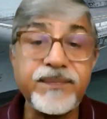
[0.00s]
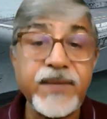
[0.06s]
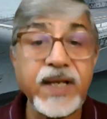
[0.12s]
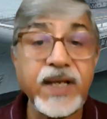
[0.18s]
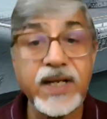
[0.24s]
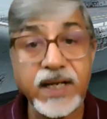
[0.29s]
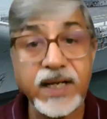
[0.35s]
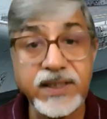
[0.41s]

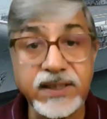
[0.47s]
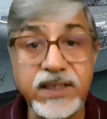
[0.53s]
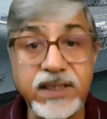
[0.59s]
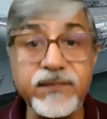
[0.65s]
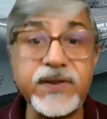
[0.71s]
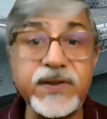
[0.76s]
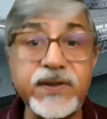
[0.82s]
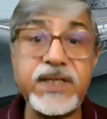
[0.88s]
In
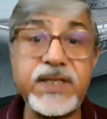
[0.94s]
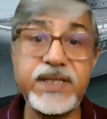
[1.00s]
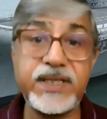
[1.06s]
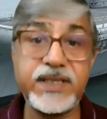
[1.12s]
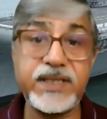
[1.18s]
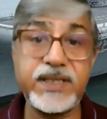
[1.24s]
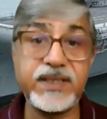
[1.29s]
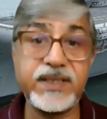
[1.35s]
other
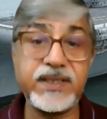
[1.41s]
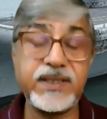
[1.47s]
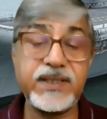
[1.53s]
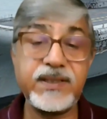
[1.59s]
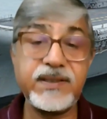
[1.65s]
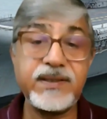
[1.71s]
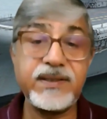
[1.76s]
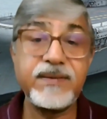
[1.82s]
words,
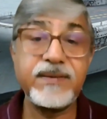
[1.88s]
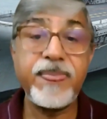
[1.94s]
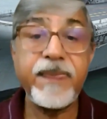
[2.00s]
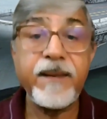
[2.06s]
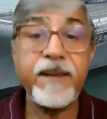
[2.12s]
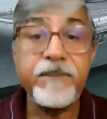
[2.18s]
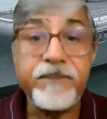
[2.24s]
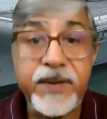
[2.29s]

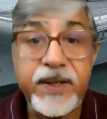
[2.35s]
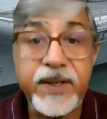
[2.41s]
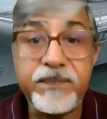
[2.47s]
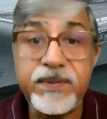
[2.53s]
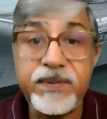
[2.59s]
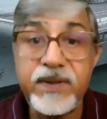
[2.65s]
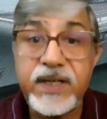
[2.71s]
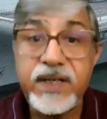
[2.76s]

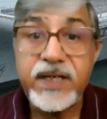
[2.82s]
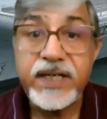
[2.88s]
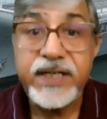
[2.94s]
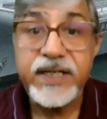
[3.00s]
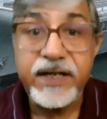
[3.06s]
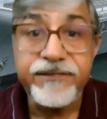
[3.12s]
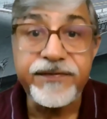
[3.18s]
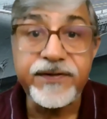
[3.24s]
people
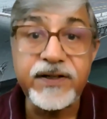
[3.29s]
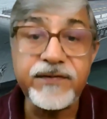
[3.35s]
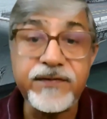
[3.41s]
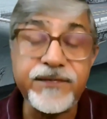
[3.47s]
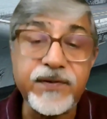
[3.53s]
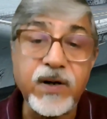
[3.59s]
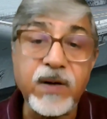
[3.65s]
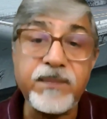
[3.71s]
differ
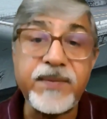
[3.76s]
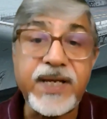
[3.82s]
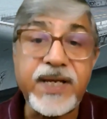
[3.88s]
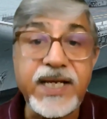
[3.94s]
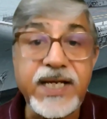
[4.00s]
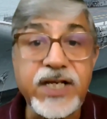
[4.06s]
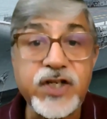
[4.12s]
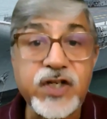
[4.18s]
from
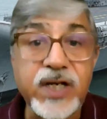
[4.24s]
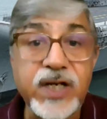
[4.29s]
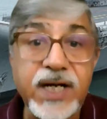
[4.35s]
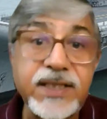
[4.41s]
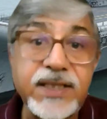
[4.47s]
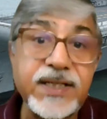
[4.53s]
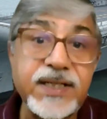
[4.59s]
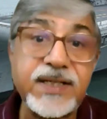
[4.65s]
each
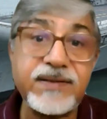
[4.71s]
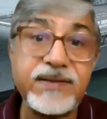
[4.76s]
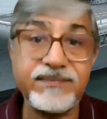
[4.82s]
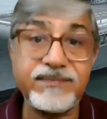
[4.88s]
other.